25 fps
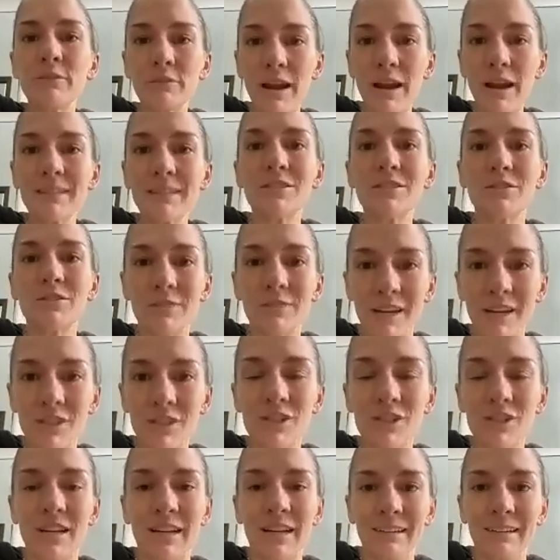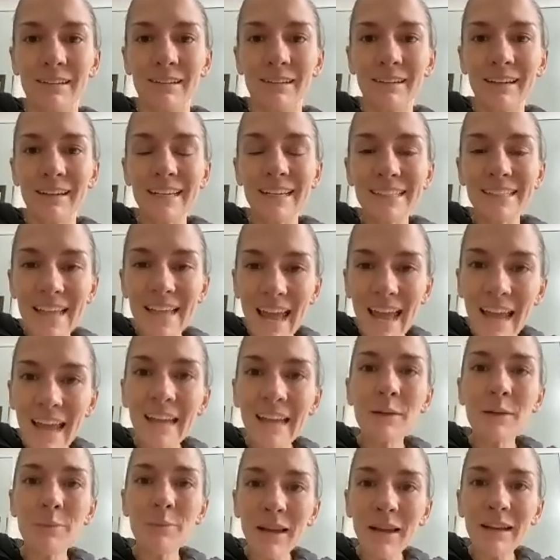restoration. Is
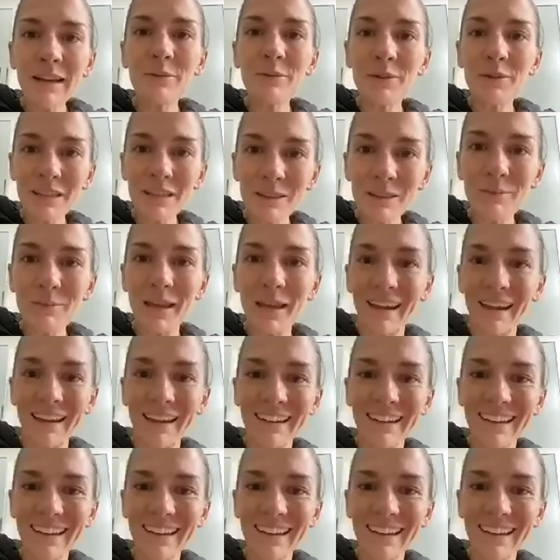anybody with me?